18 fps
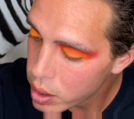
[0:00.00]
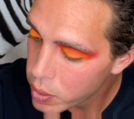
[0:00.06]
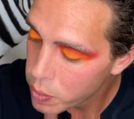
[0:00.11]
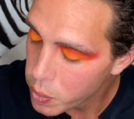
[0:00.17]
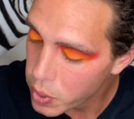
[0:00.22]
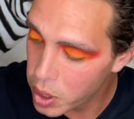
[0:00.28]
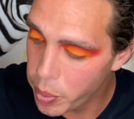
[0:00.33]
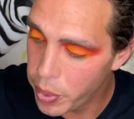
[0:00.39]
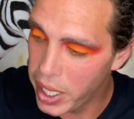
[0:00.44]

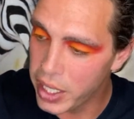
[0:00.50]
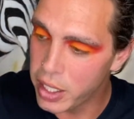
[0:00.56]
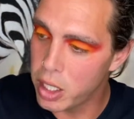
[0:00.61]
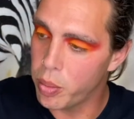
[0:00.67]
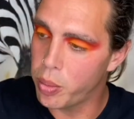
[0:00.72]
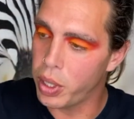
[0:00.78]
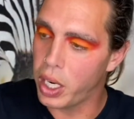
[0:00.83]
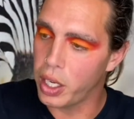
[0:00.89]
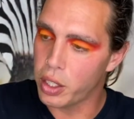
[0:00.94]
with a pencil
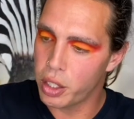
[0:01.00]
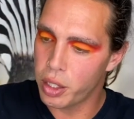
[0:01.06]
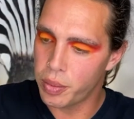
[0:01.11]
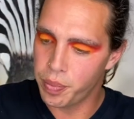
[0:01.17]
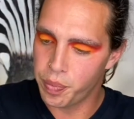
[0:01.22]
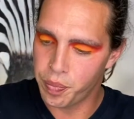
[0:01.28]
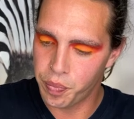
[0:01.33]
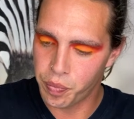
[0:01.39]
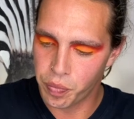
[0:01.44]
brush,
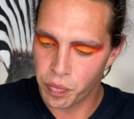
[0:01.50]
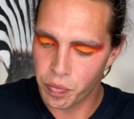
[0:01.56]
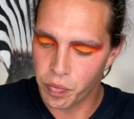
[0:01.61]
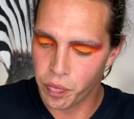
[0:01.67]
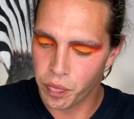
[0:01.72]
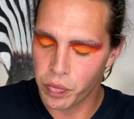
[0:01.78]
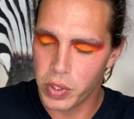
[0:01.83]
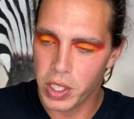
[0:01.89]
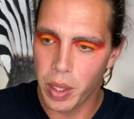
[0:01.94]

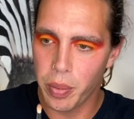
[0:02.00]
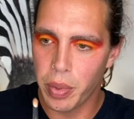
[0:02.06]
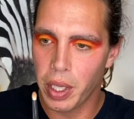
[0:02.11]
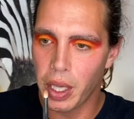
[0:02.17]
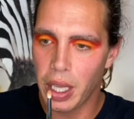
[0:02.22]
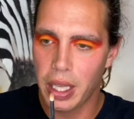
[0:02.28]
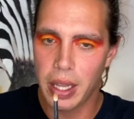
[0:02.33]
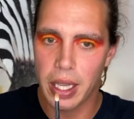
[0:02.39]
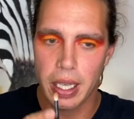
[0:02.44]
something
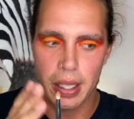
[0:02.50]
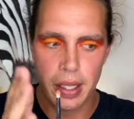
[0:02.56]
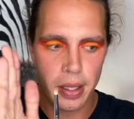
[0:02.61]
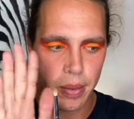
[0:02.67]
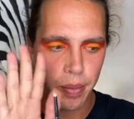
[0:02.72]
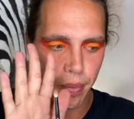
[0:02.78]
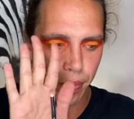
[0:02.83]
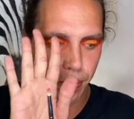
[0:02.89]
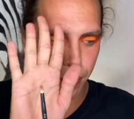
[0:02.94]
like this
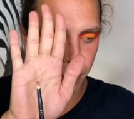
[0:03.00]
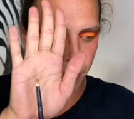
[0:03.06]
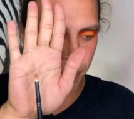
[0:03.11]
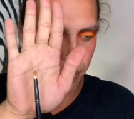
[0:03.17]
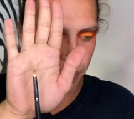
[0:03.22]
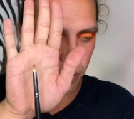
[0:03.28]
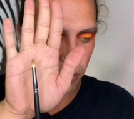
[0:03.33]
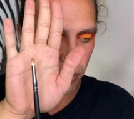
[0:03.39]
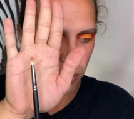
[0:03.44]

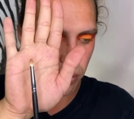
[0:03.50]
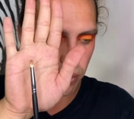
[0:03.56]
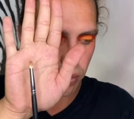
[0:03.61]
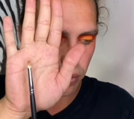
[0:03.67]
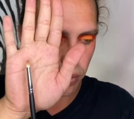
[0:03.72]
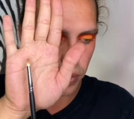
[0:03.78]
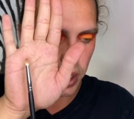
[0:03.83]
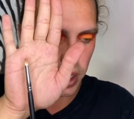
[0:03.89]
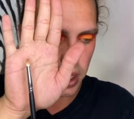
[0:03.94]

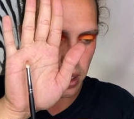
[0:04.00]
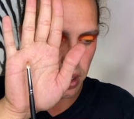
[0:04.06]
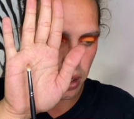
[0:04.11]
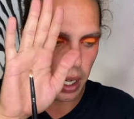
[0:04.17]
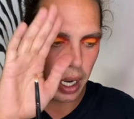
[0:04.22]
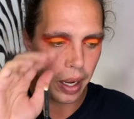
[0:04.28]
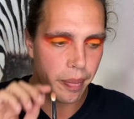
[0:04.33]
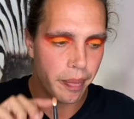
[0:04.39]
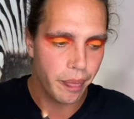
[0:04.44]
little
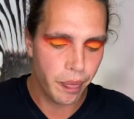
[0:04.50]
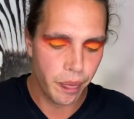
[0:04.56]
guy.